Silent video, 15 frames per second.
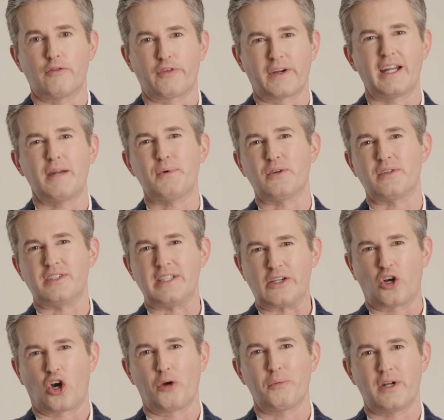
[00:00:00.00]
forget about
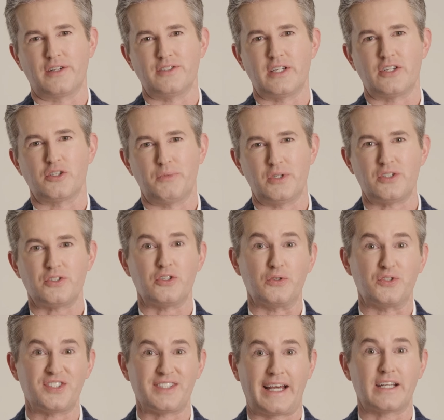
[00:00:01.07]
decarbonization, but just
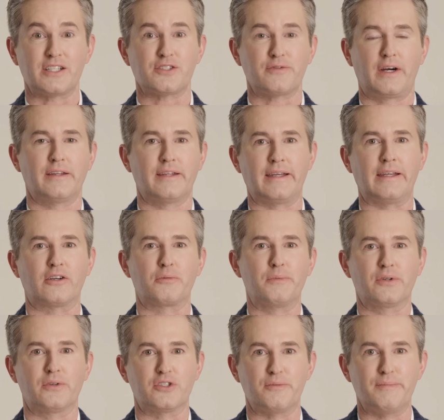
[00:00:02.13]
to satisfy that
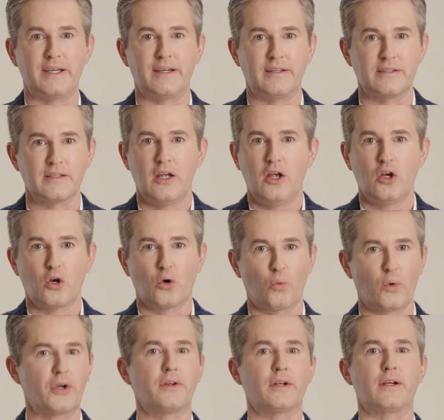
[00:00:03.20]
incremental demand,
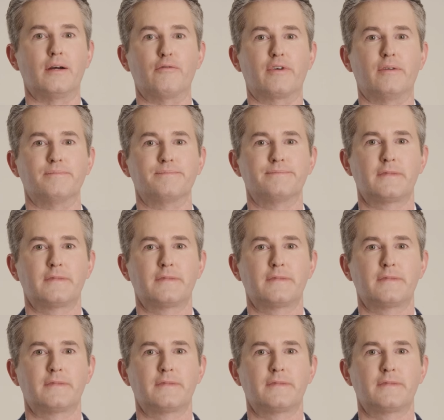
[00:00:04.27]
where can it come from?